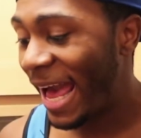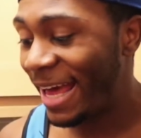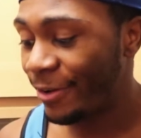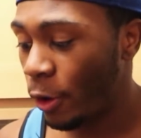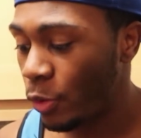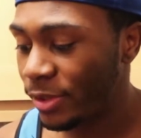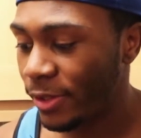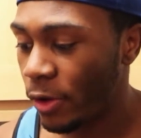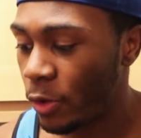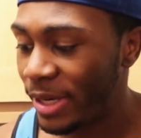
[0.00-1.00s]
and
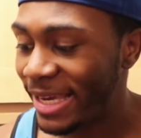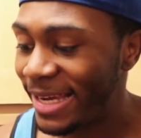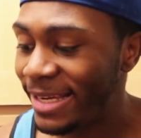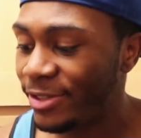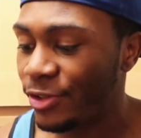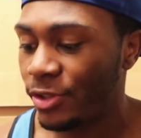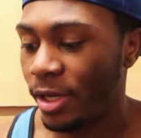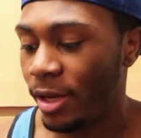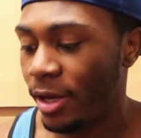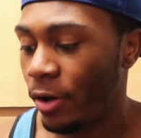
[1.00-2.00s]
also each
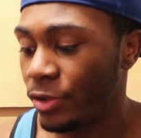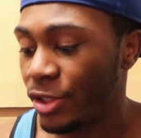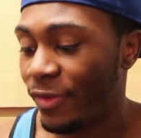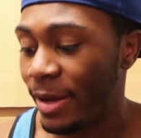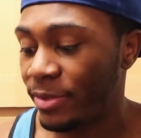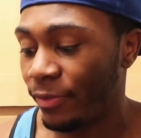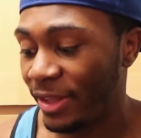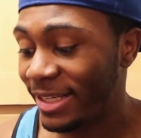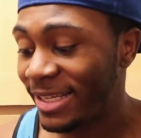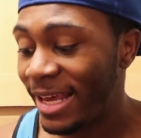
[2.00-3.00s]
100 grams of
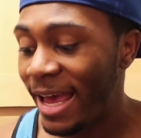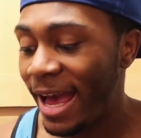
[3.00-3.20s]
this